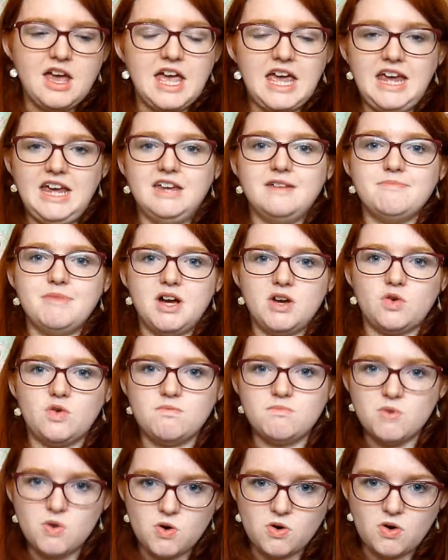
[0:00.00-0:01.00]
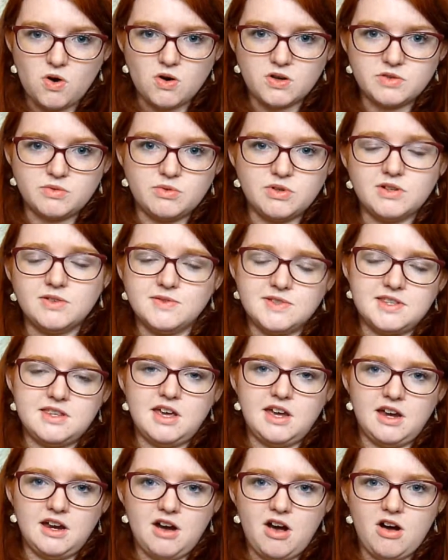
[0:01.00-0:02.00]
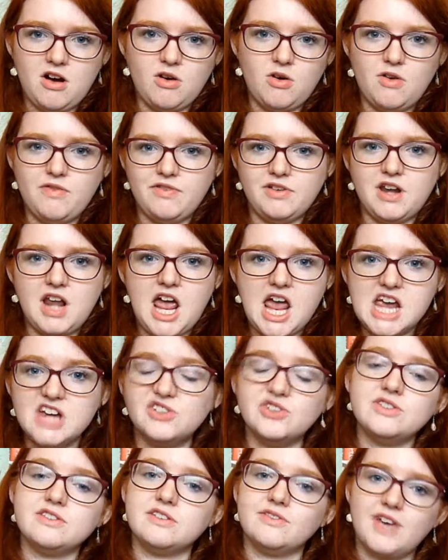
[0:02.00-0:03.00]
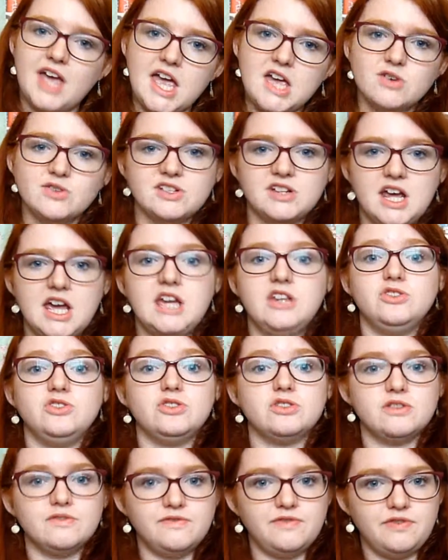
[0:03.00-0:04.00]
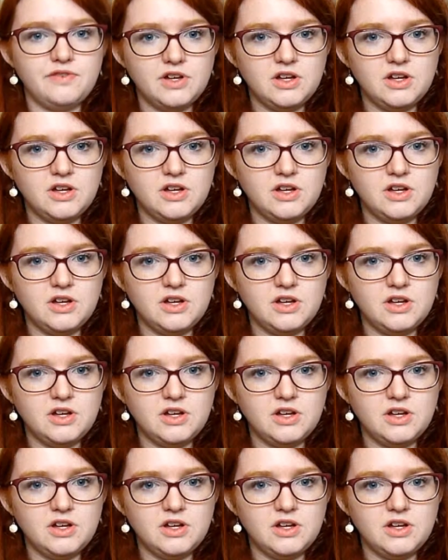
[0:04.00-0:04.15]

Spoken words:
In Michael Moorcock's world, there are often agents of chaos and agents of